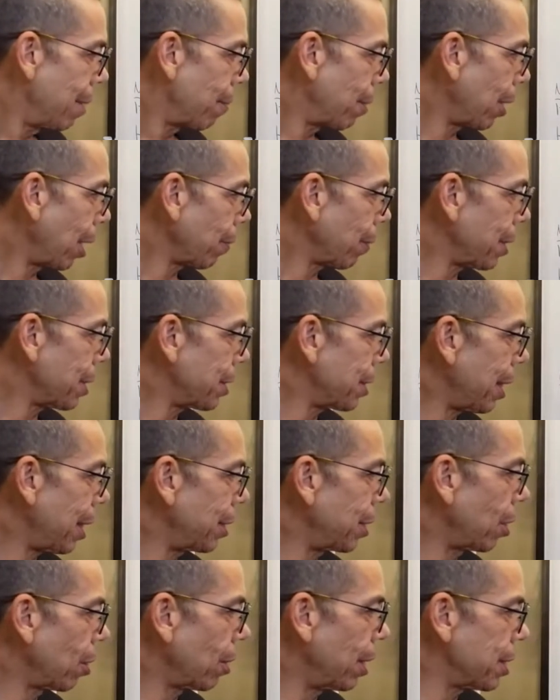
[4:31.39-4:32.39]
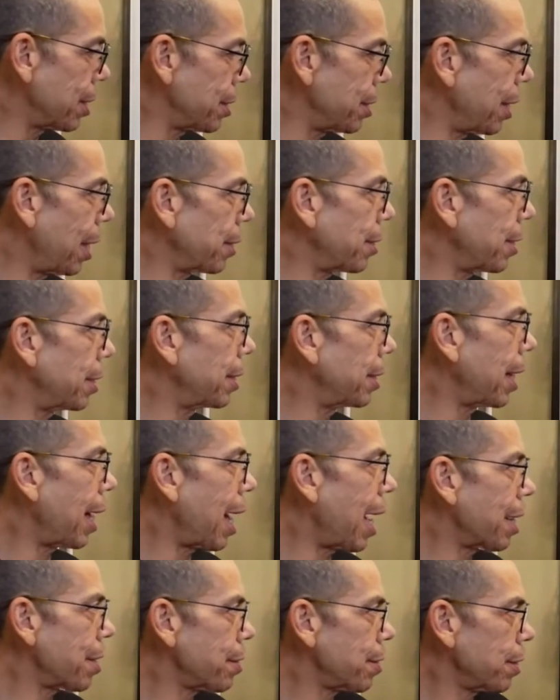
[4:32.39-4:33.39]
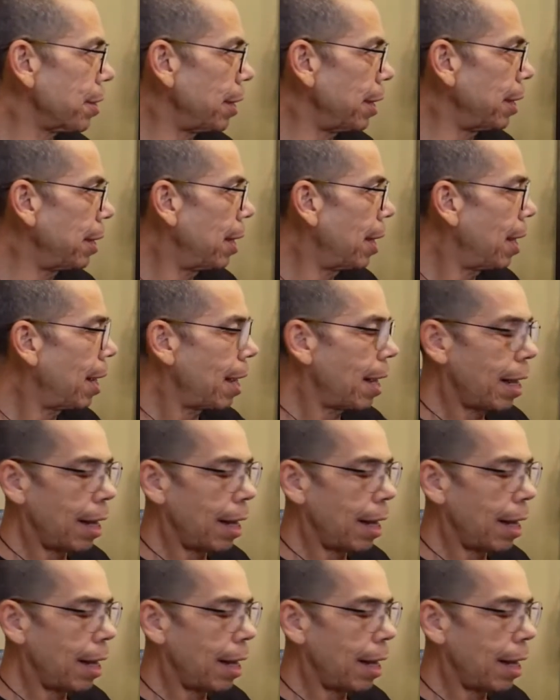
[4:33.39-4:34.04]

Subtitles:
But like we said, there is nothing that actually